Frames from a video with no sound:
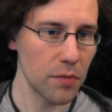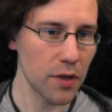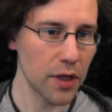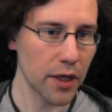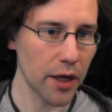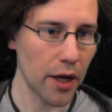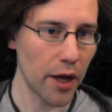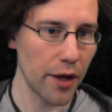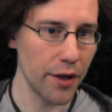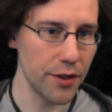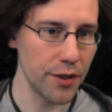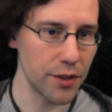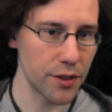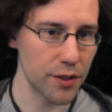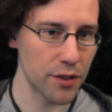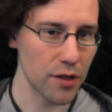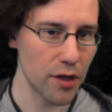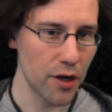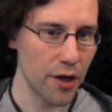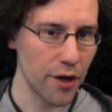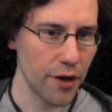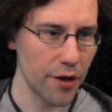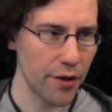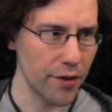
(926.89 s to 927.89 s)

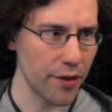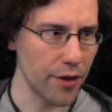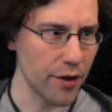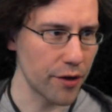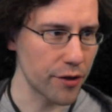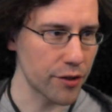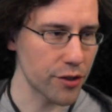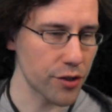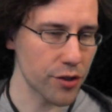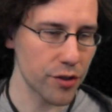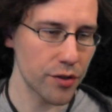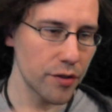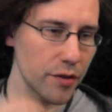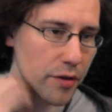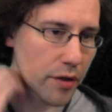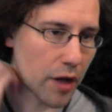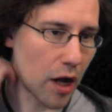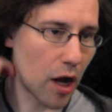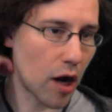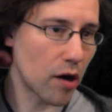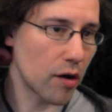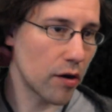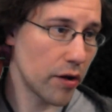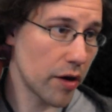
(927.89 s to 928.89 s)
because they're just
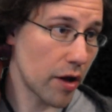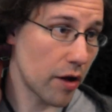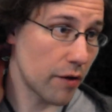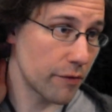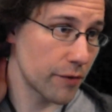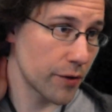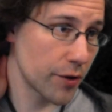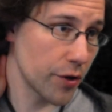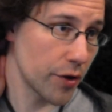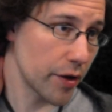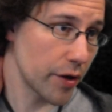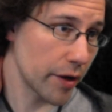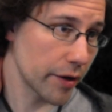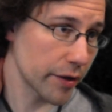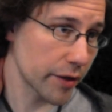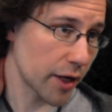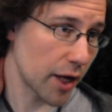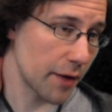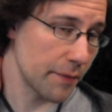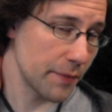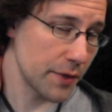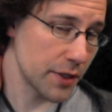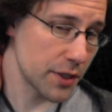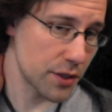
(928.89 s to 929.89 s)
are enough good
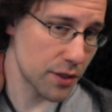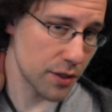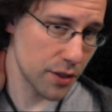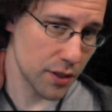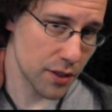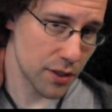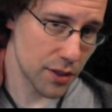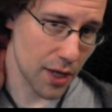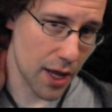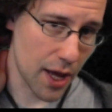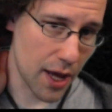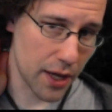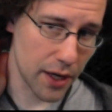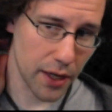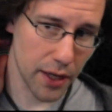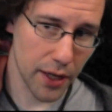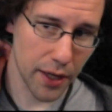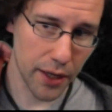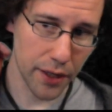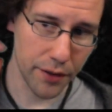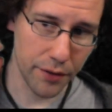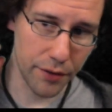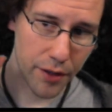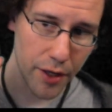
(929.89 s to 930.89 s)
uncommons in the set,
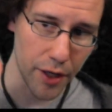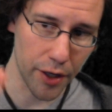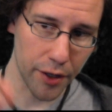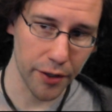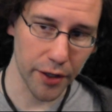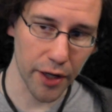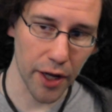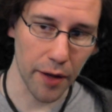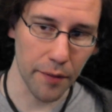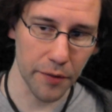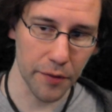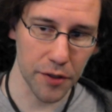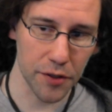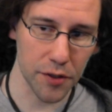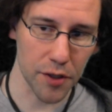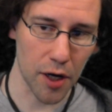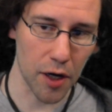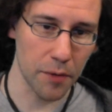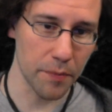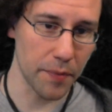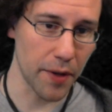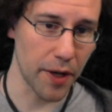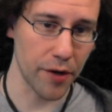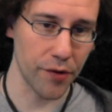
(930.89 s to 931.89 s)
and the uncommons
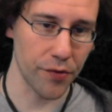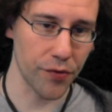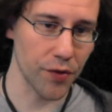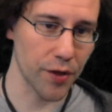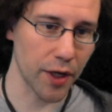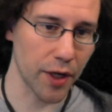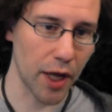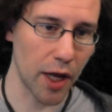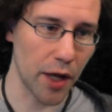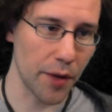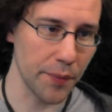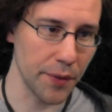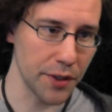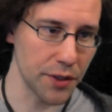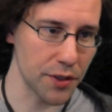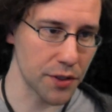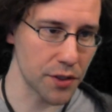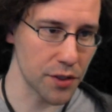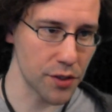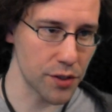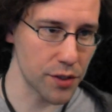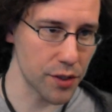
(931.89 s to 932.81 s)
are better than the commons.